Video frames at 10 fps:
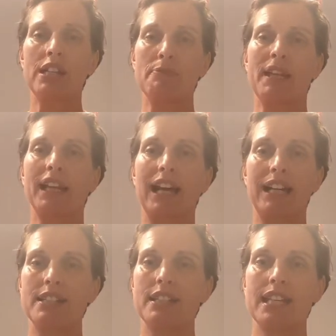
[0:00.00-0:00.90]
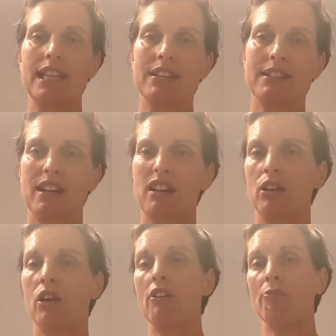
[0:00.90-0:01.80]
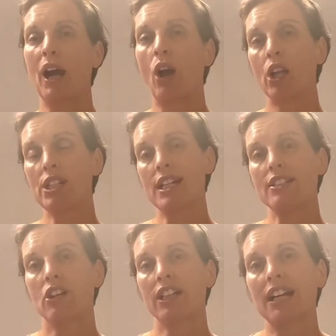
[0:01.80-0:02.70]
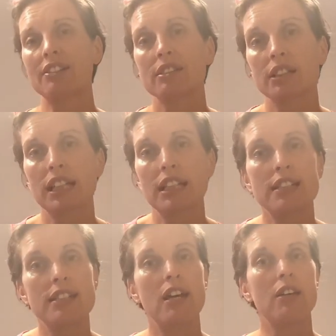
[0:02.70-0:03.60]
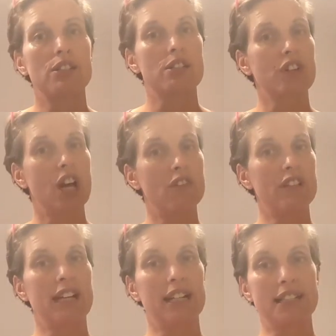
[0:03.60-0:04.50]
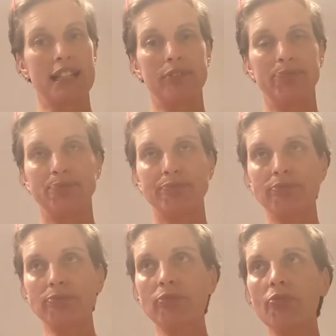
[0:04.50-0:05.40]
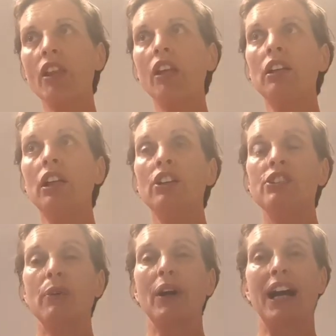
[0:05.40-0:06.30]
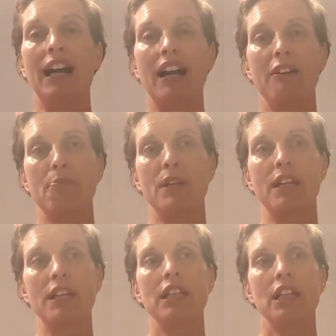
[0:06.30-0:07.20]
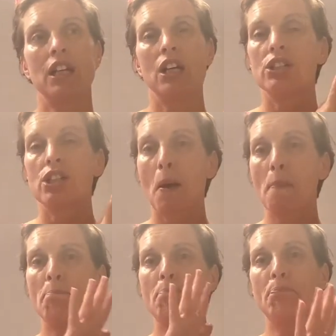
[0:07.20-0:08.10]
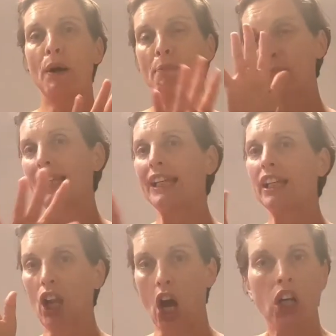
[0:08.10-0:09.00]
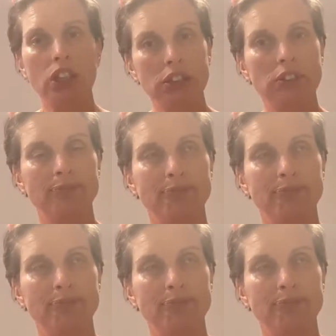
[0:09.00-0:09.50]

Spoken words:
it has been like since Easter. A lot of my holidays got cancelled at Easter because of COVID-19. So I have been bumbling along,